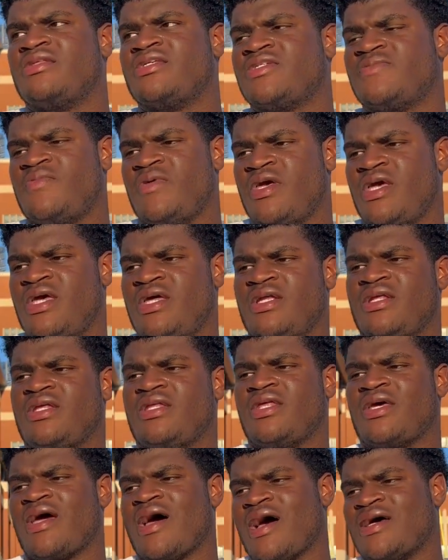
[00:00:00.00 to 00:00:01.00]
The speed, and
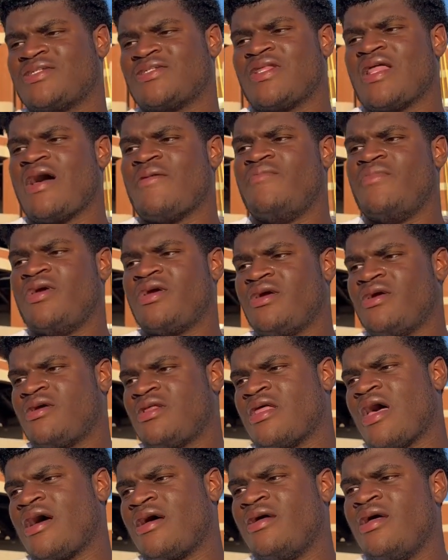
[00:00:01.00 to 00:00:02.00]
the guys are a lot bigger, a
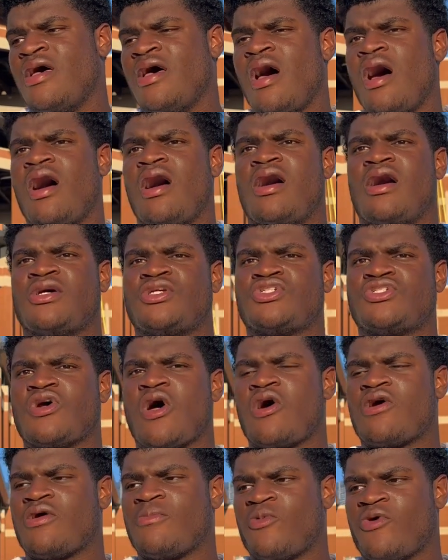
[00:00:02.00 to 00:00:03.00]
lot
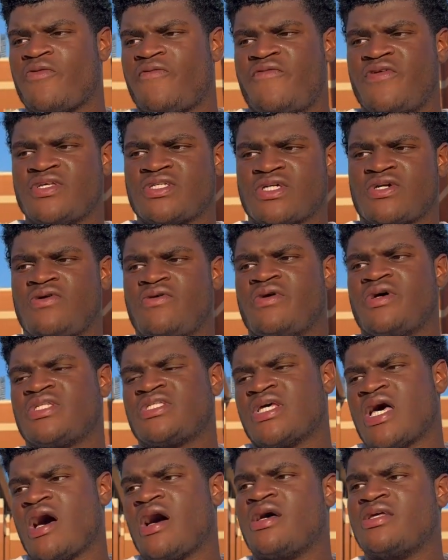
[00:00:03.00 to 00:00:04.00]
stronger, more physical
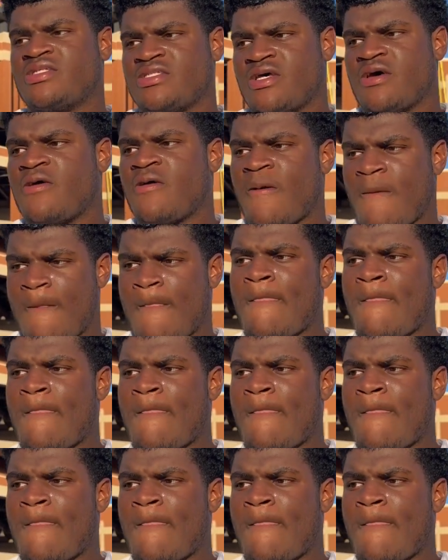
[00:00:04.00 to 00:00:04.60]
inside. So.